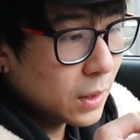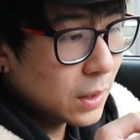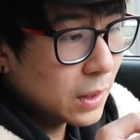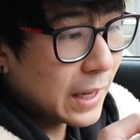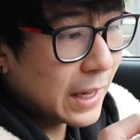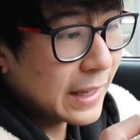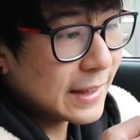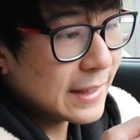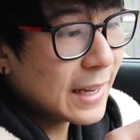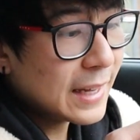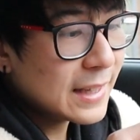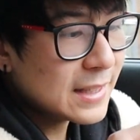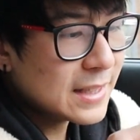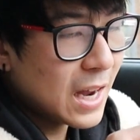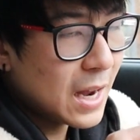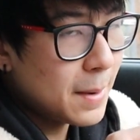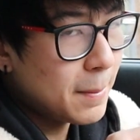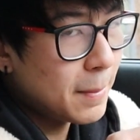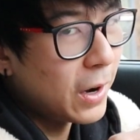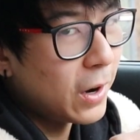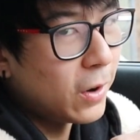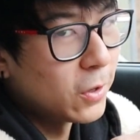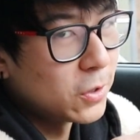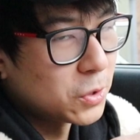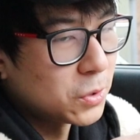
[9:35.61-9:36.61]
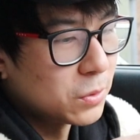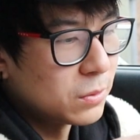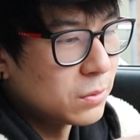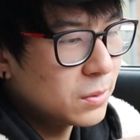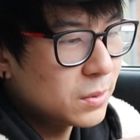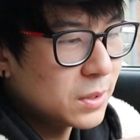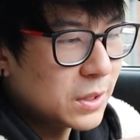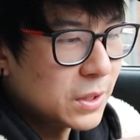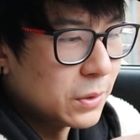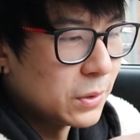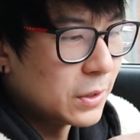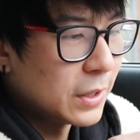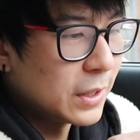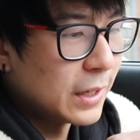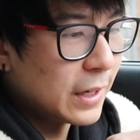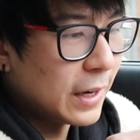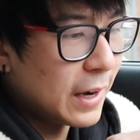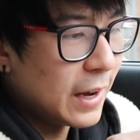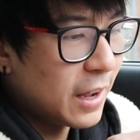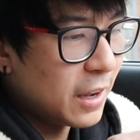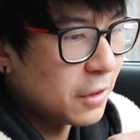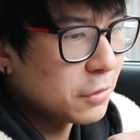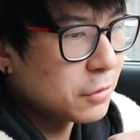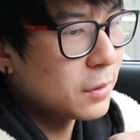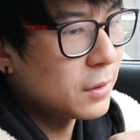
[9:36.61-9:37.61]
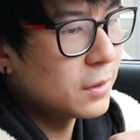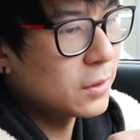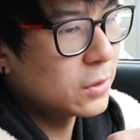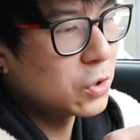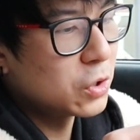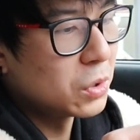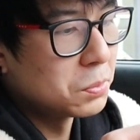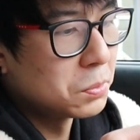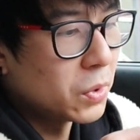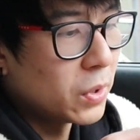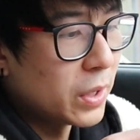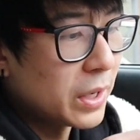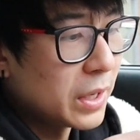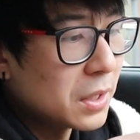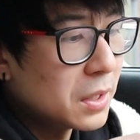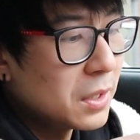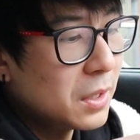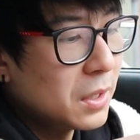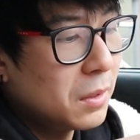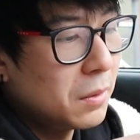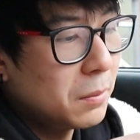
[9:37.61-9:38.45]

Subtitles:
at that time, I also still didn't have AAA,